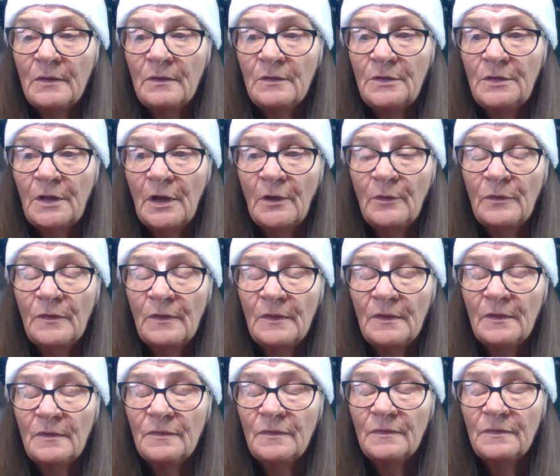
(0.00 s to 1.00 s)
you know, the
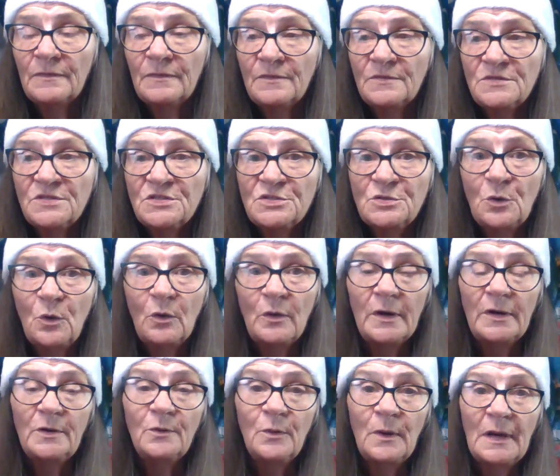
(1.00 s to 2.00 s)
the
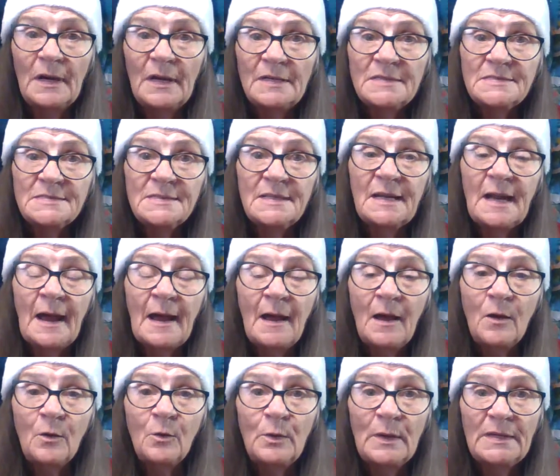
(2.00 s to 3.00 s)
story was that
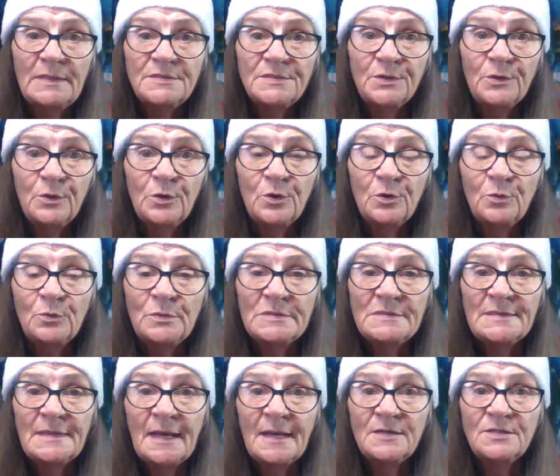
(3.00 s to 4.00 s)
I always heard
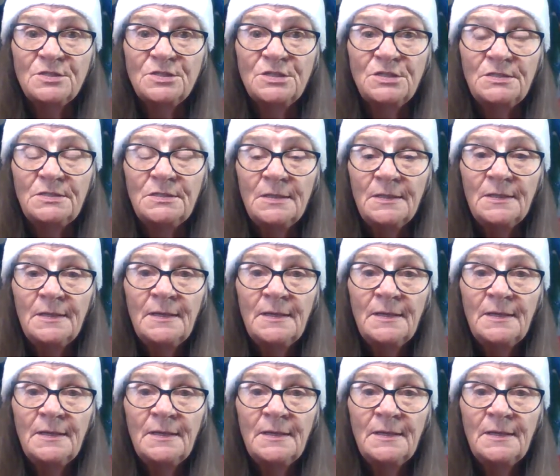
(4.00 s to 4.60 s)
was that she